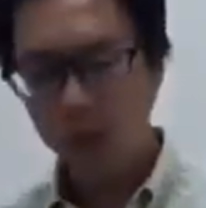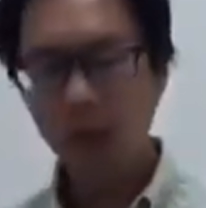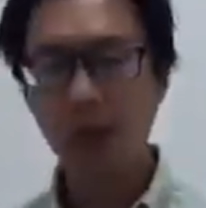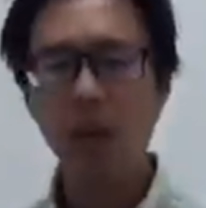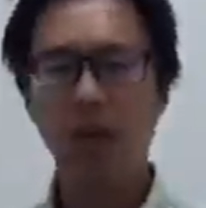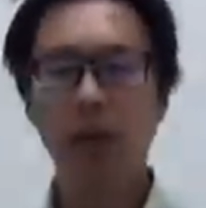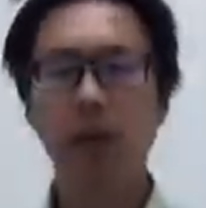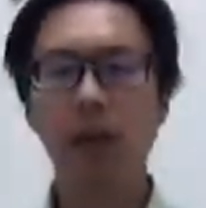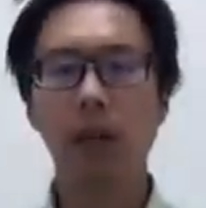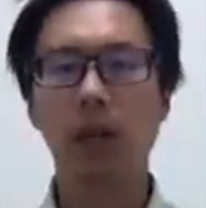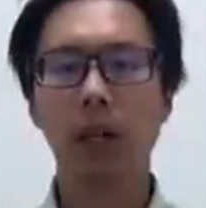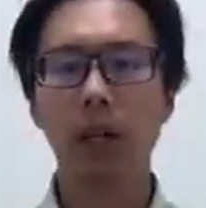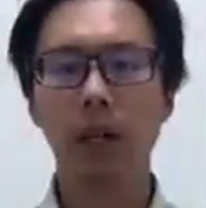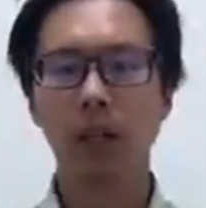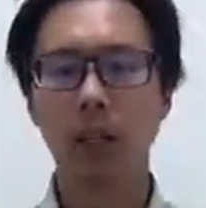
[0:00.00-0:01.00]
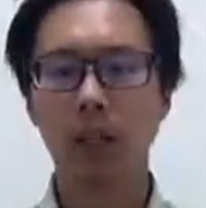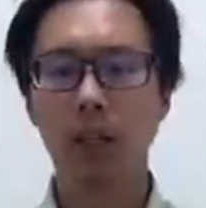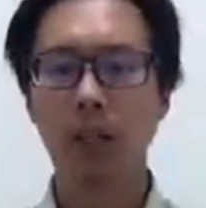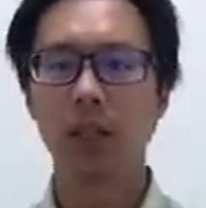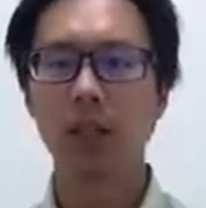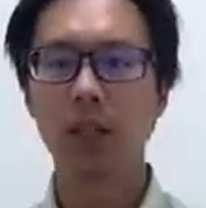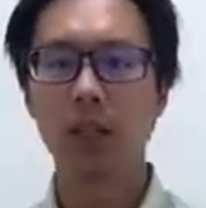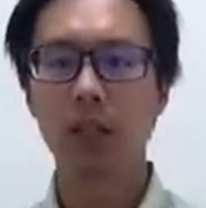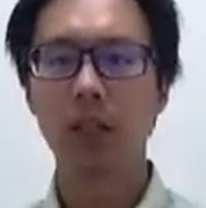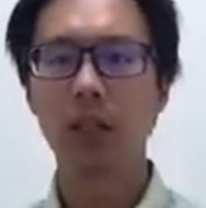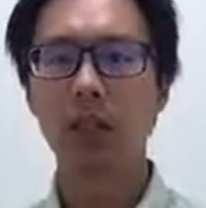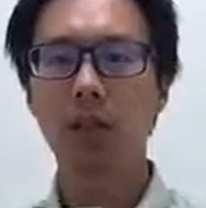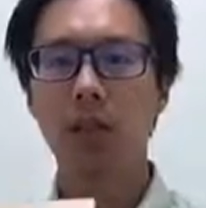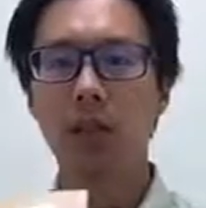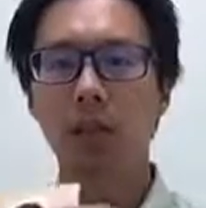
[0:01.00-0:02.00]
can find is, this
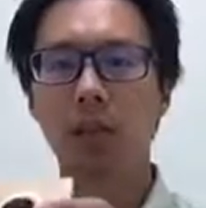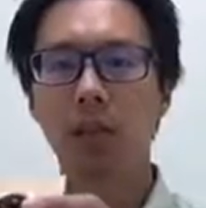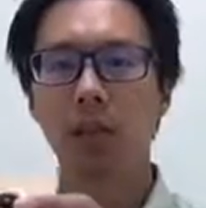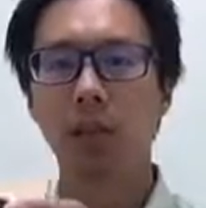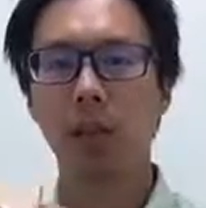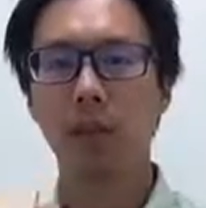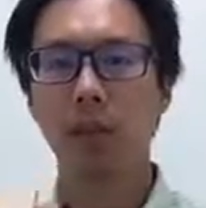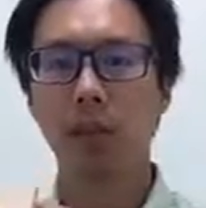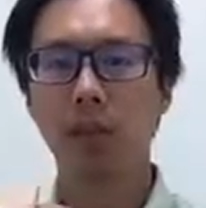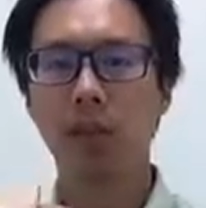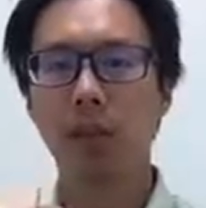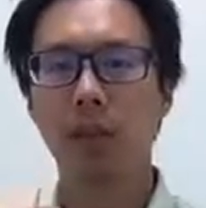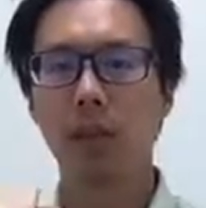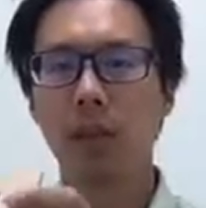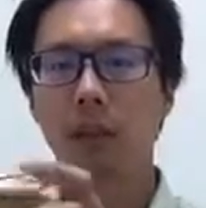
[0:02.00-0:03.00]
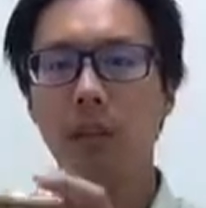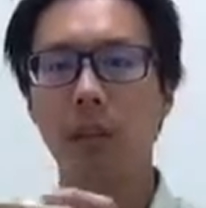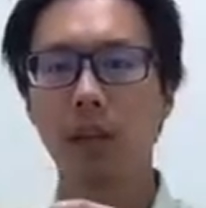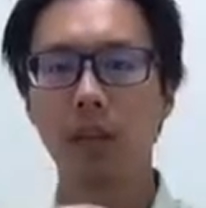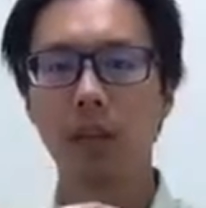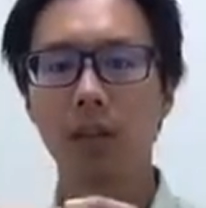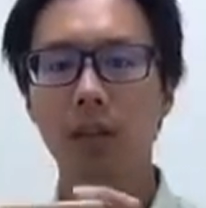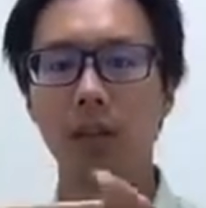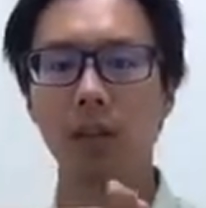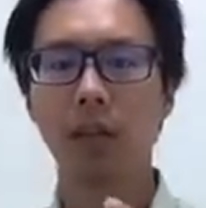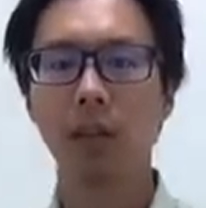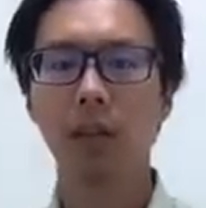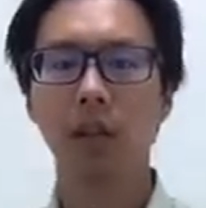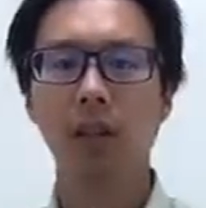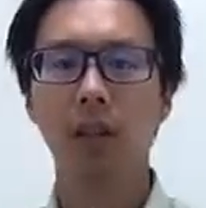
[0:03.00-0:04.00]
is called a moxa box.
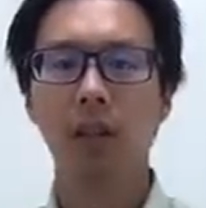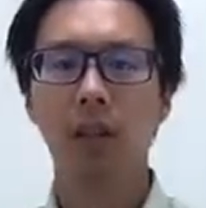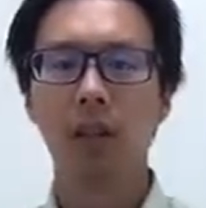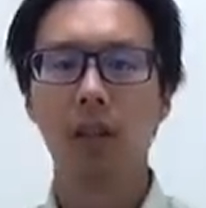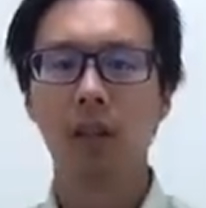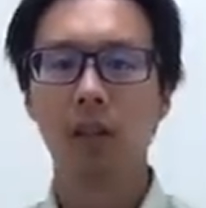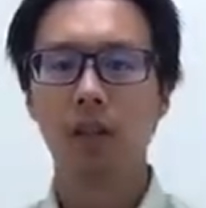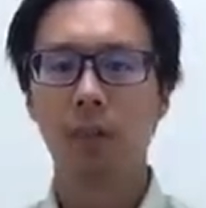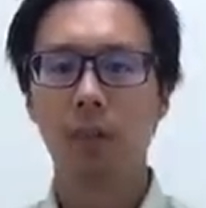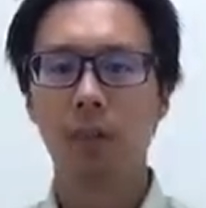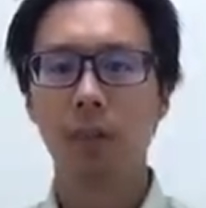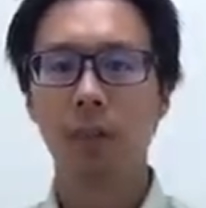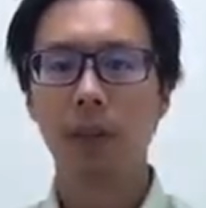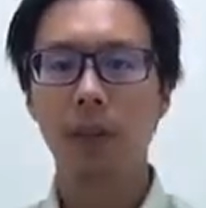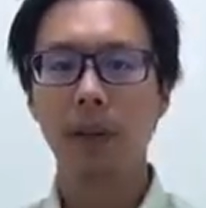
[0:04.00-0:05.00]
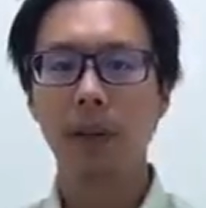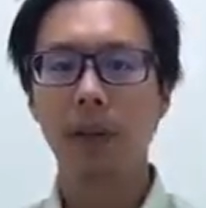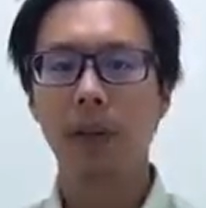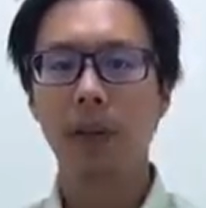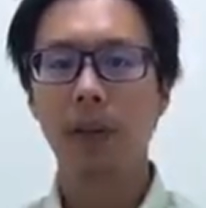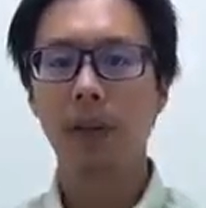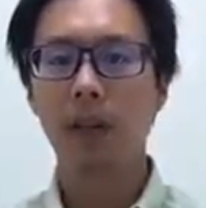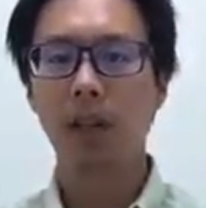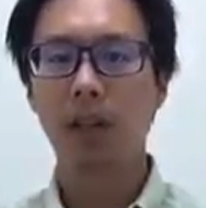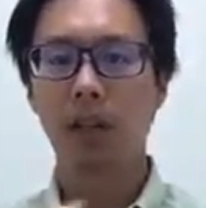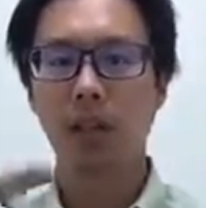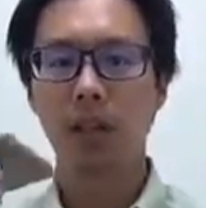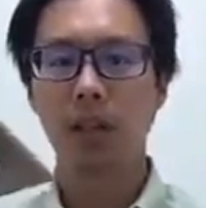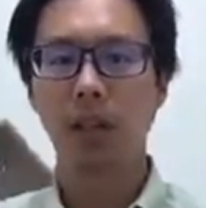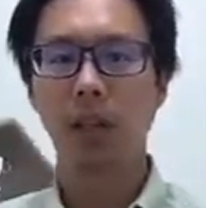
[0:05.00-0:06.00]
So basically
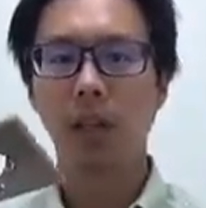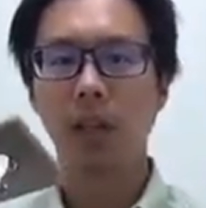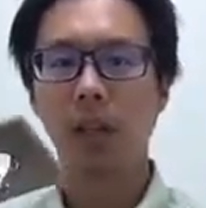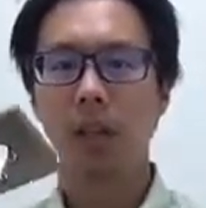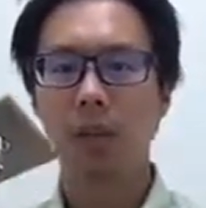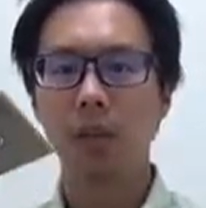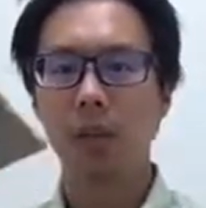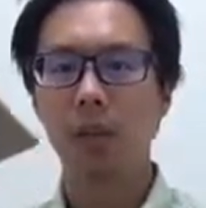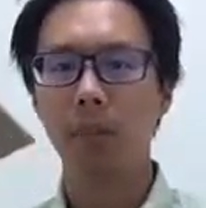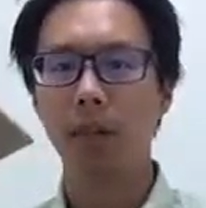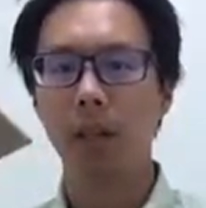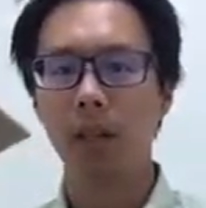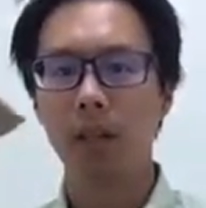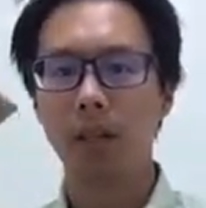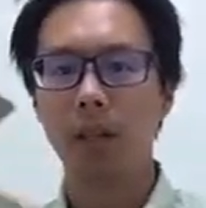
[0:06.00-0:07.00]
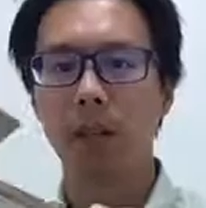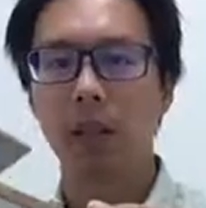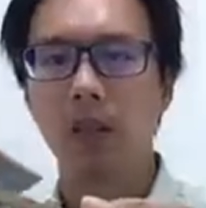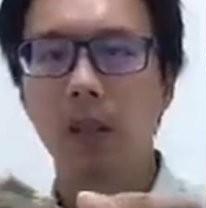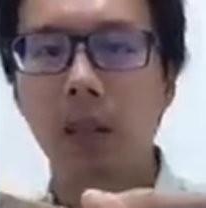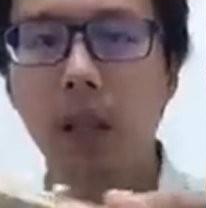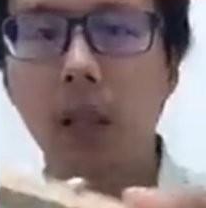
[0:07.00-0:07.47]
it's a lid with a box and